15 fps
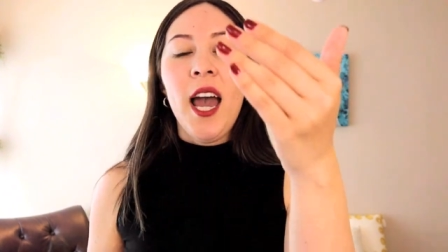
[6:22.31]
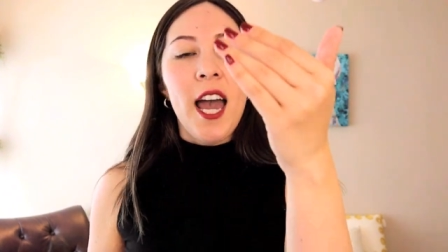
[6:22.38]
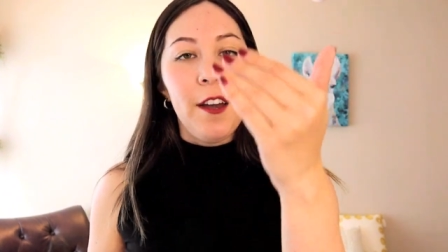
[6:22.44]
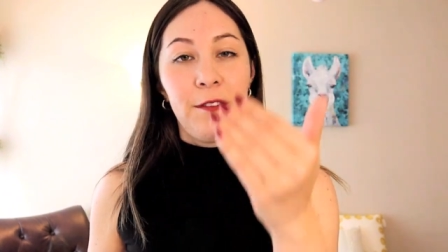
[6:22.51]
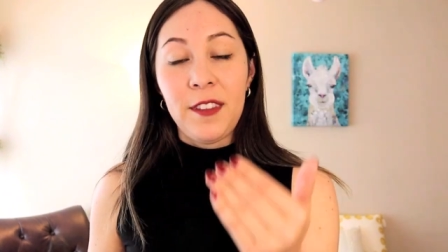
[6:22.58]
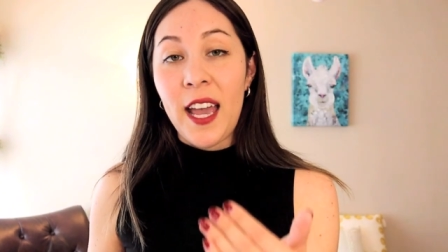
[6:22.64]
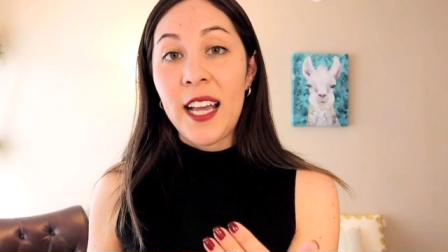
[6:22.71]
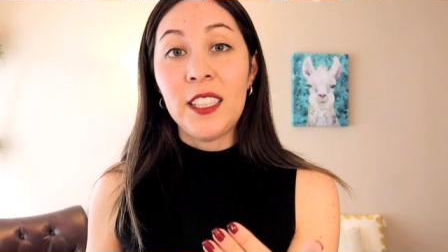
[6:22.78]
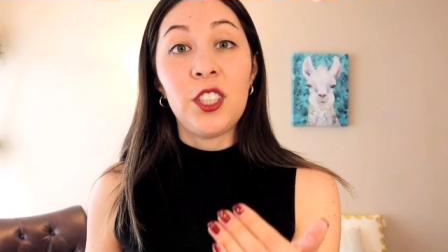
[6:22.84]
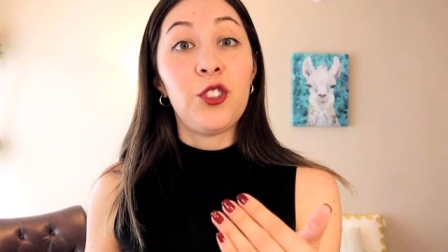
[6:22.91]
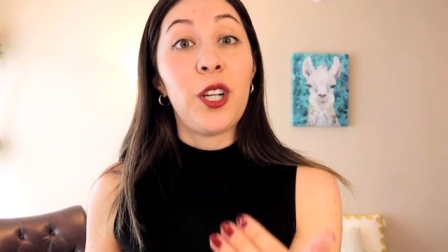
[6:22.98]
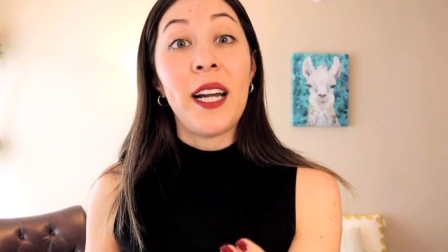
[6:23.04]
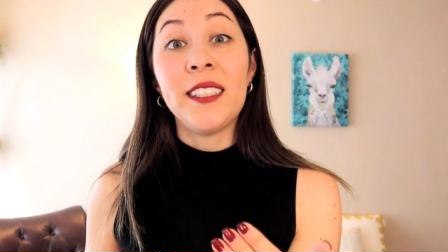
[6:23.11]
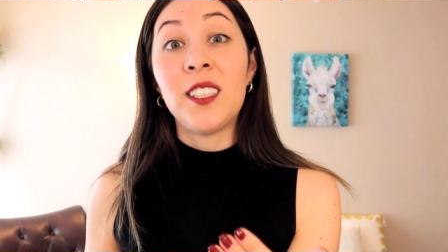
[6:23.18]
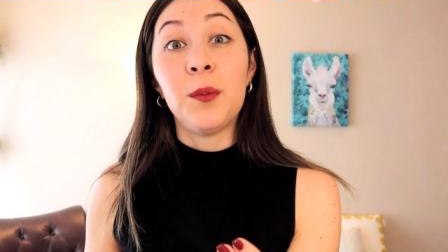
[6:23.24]
If they
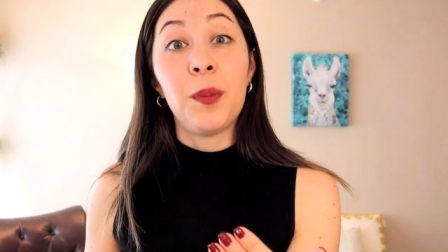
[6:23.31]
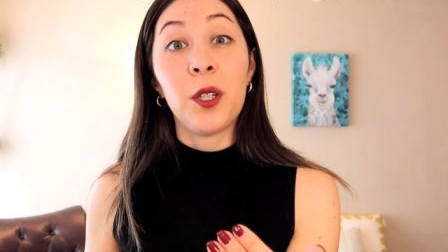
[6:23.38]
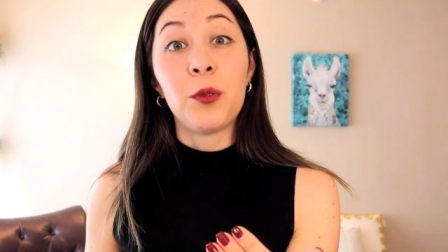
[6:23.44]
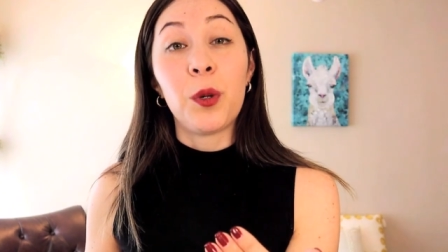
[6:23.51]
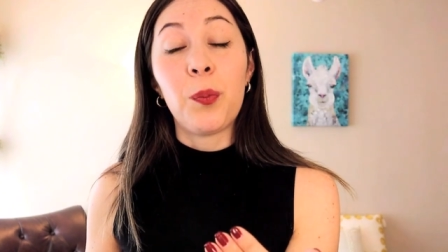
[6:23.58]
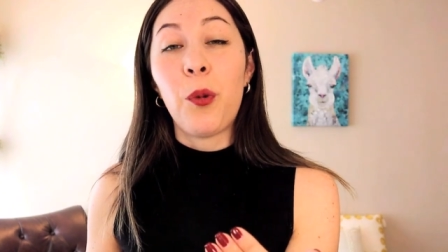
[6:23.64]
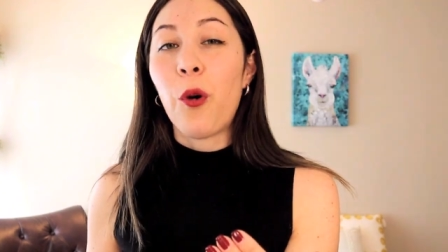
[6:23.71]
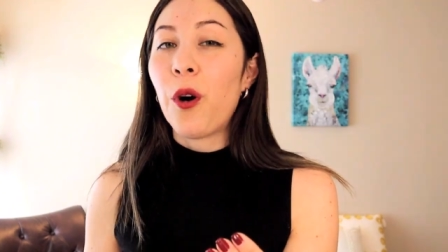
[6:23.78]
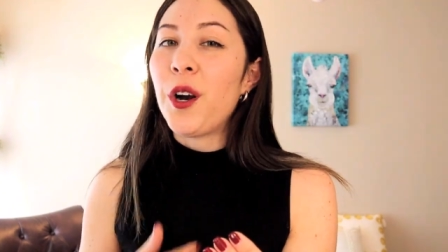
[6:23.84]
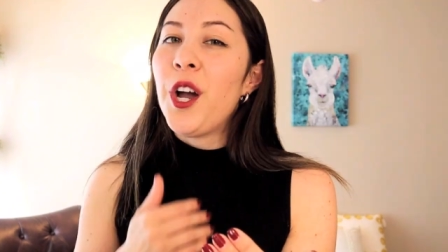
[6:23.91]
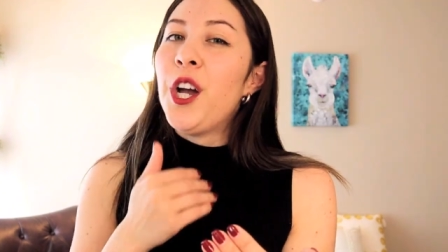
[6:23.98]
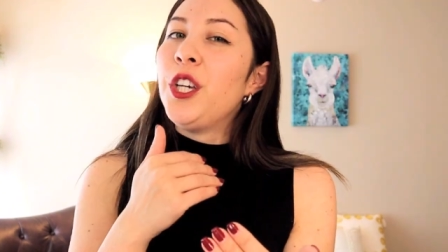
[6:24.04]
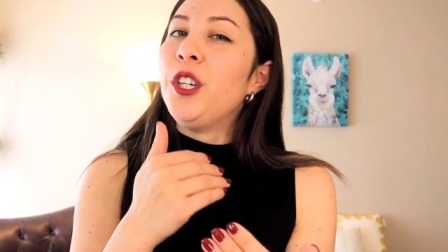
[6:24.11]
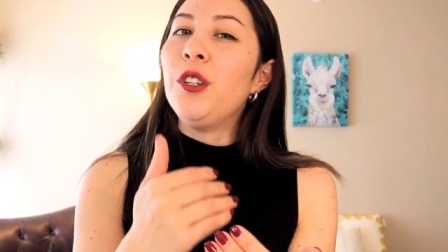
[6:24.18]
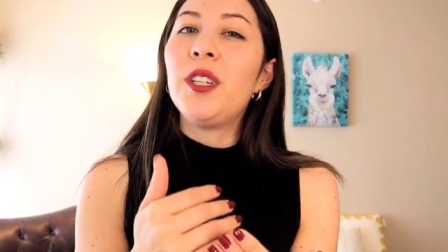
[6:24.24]
try to build rapport,
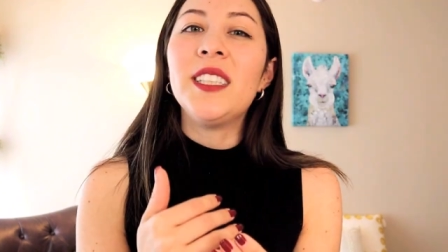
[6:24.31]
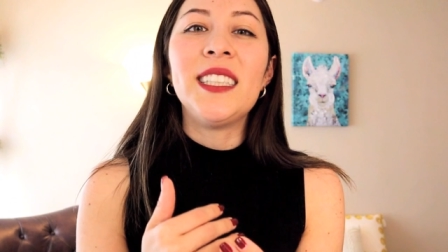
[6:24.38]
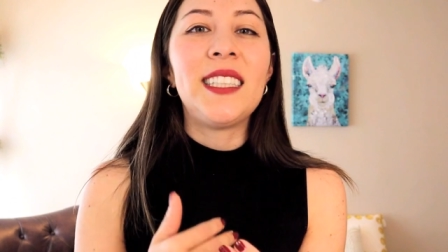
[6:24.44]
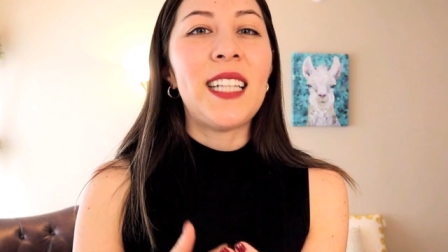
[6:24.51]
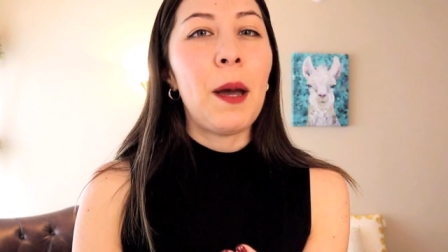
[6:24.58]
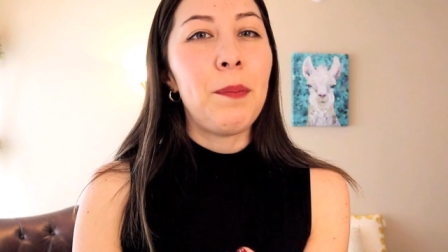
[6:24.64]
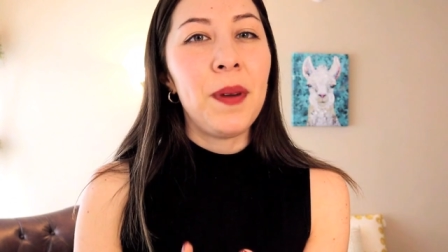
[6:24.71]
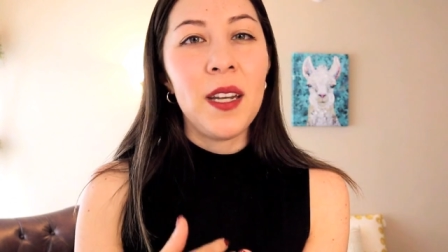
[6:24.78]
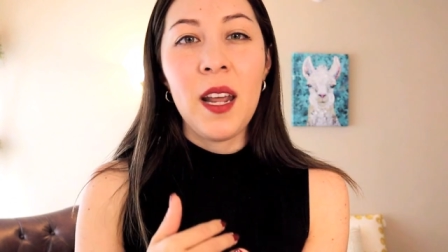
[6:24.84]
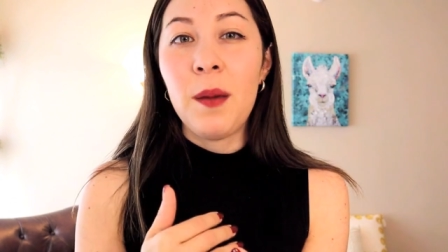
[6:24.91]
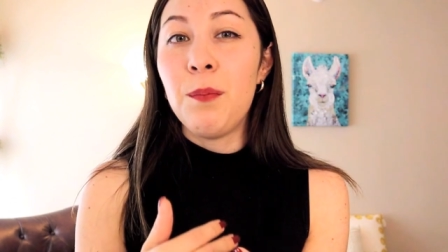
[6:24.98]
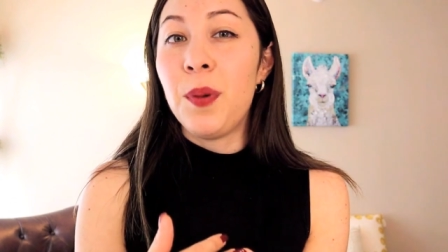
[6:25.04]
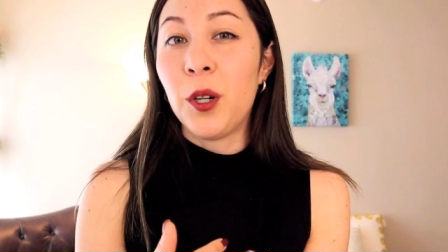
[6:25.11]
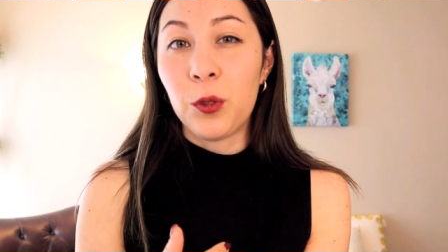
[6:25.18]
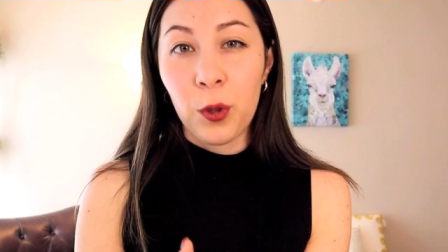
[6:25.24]
you can step in
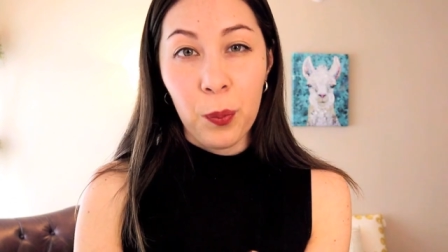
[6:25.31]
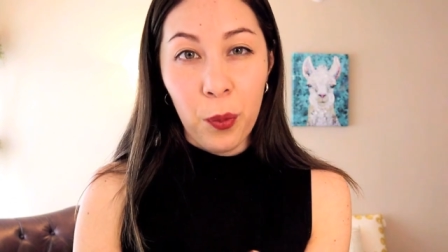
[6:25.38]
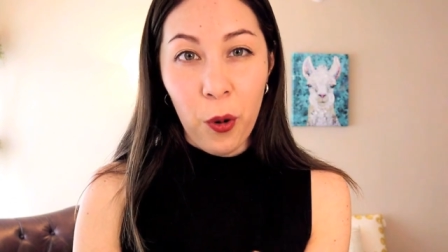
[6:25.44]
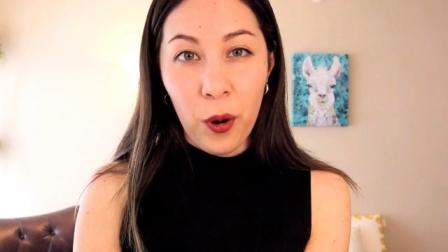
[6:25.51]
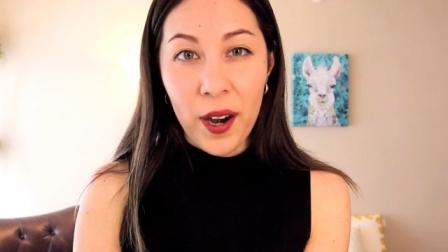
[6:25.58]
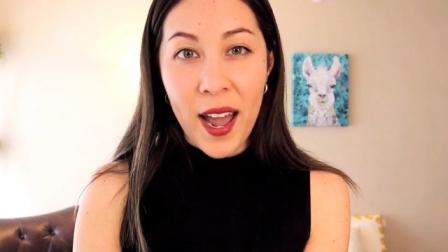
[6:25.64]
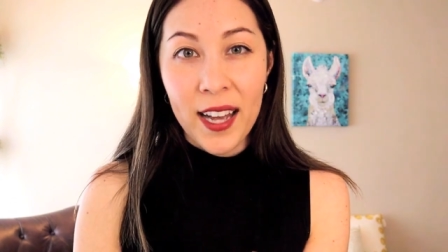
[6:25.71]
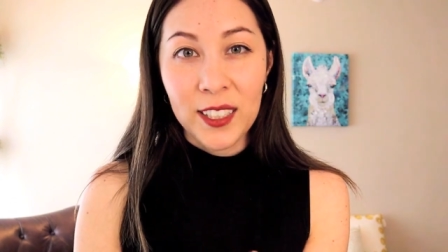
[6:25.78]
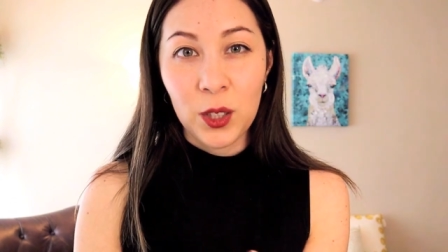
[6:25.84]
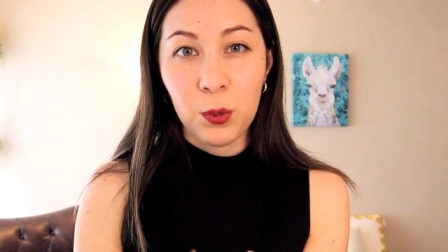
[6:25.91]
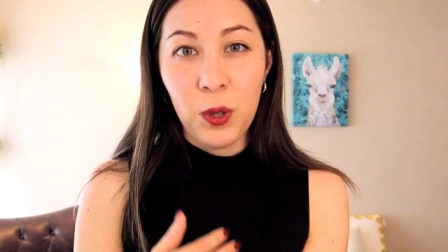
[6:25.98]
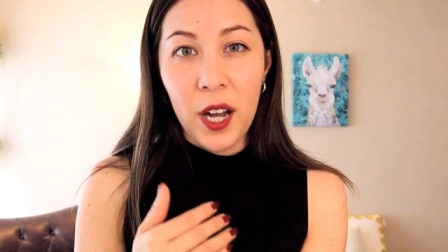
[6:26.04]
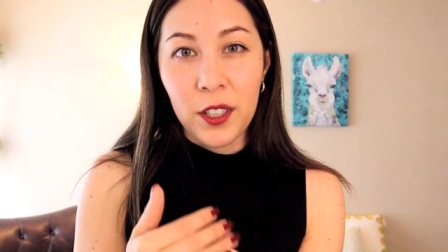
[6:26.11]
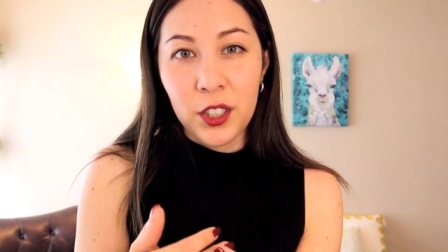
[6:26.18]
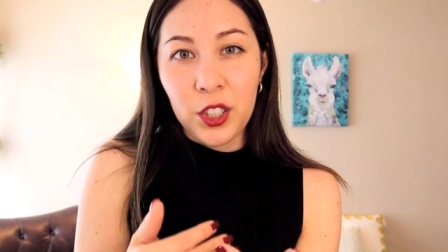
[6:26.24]
and build rapport as well.